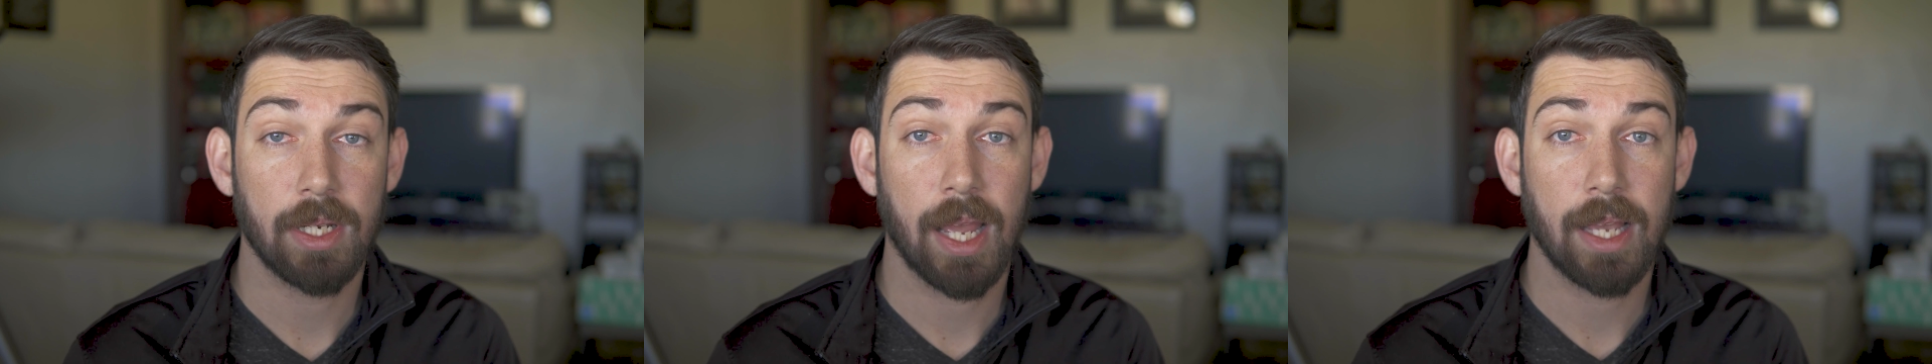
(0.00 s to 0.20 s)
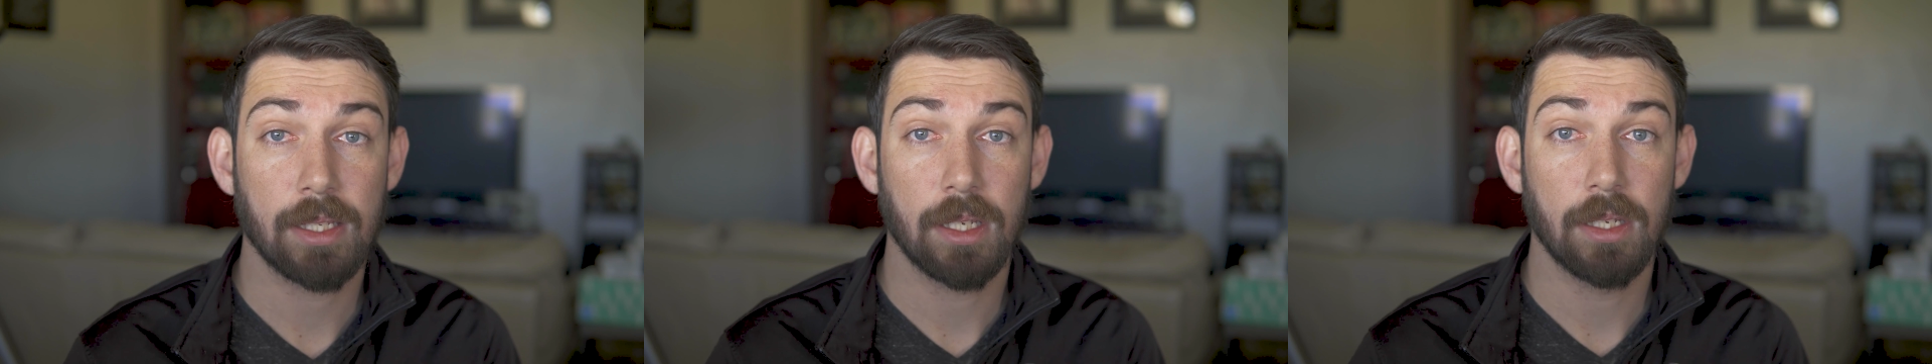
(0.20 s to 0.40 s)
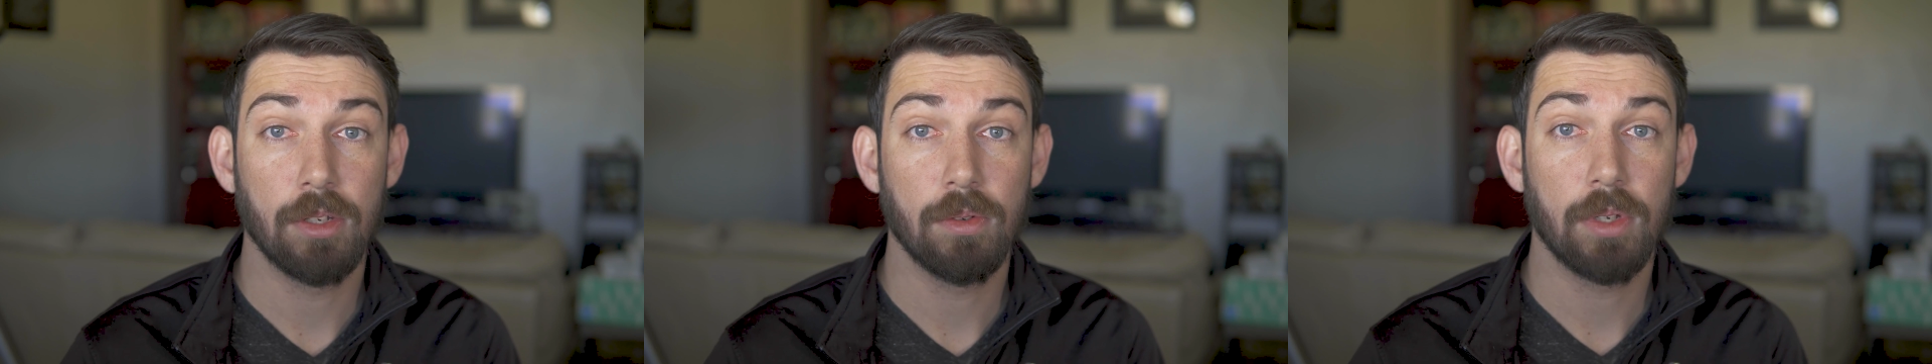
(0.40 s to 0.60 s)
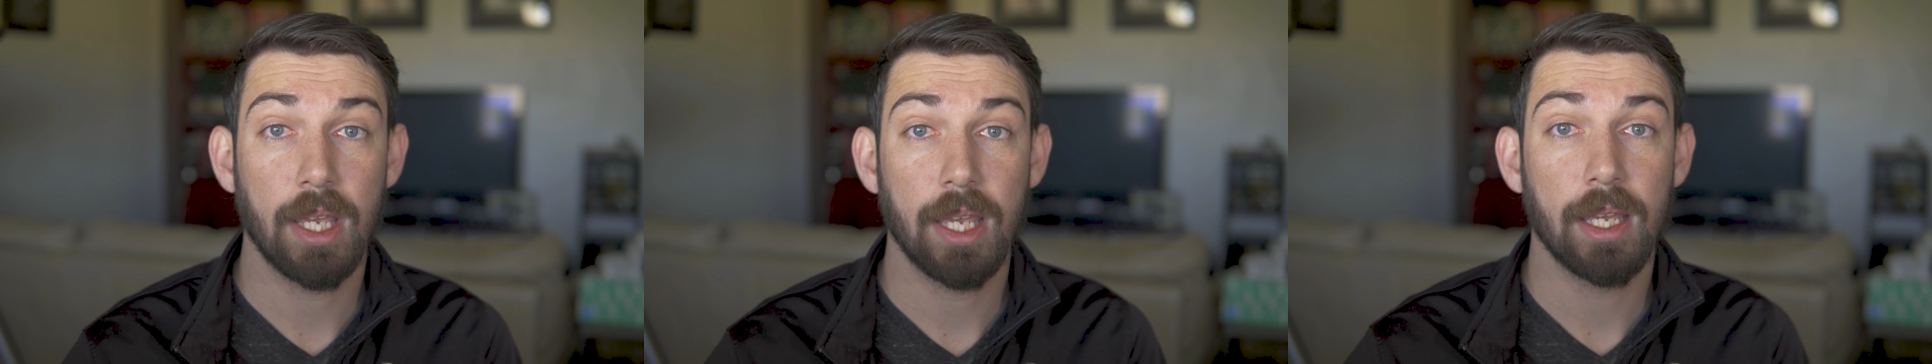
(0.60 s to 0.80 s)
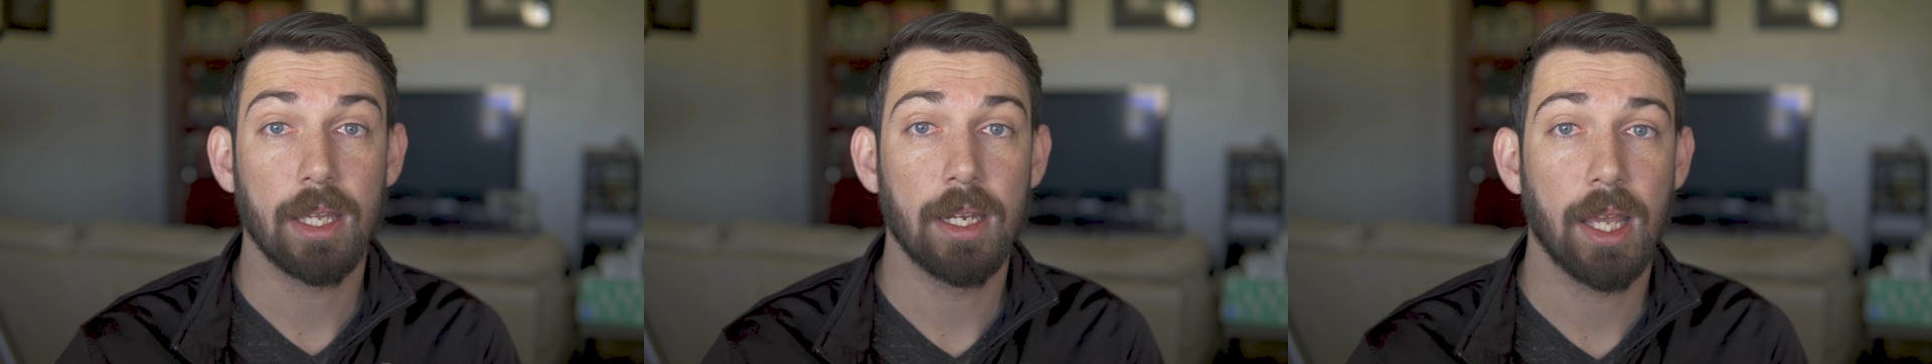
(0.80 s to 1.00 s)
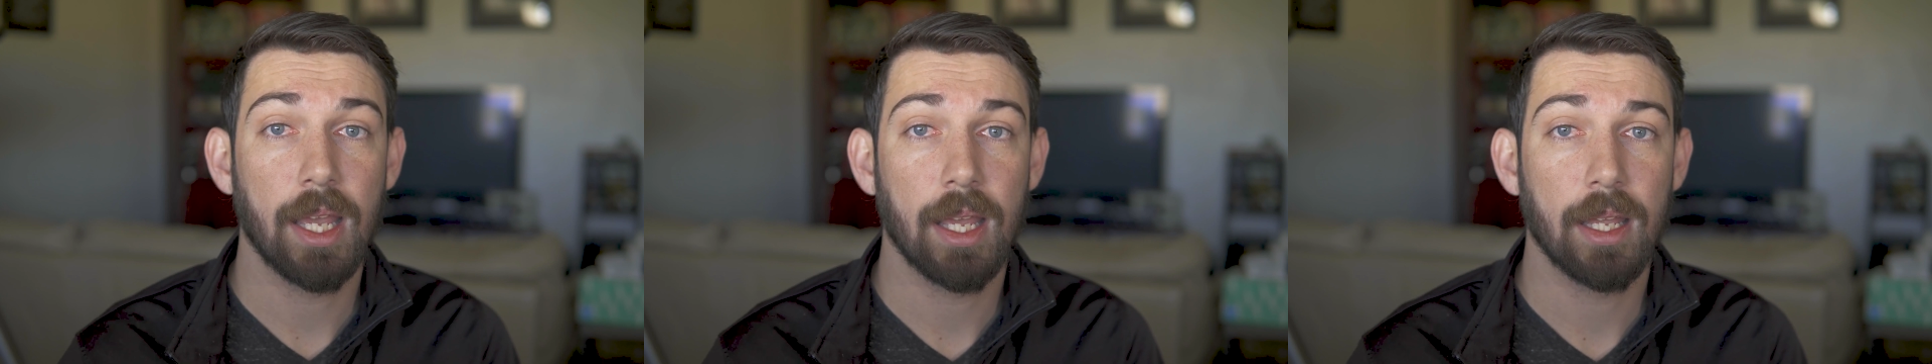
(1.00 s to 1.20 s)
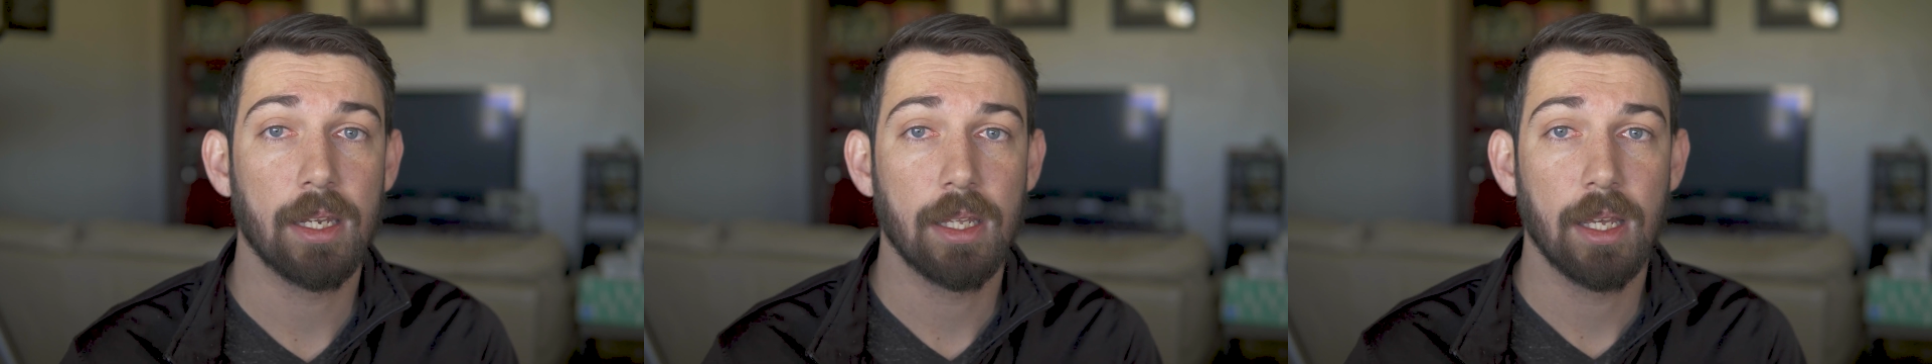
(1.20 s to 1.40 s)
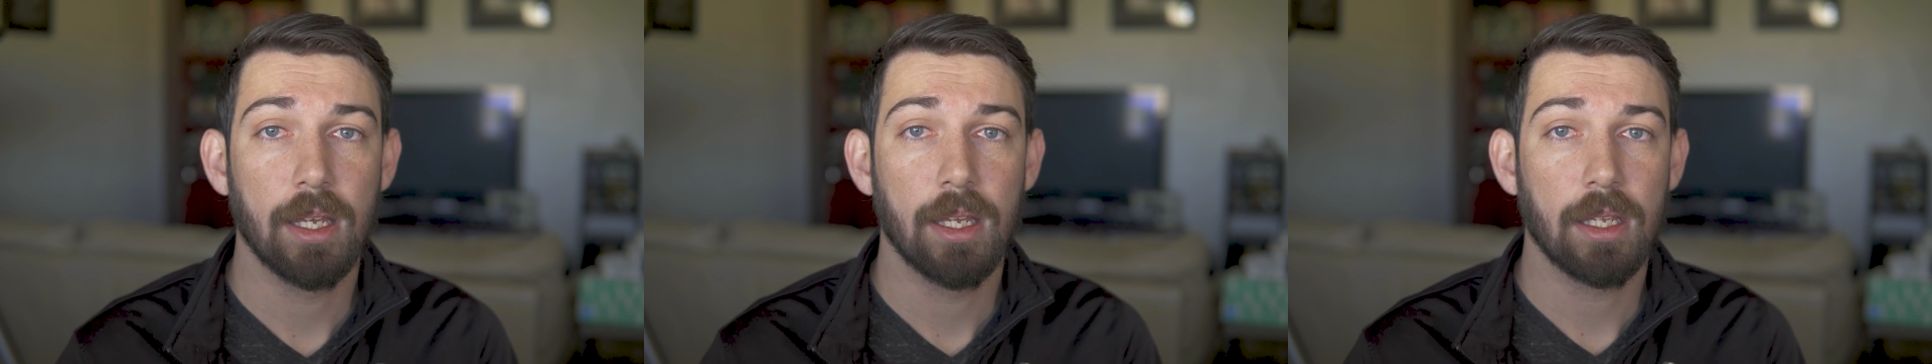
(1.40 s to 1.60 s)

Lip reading: has a new kid and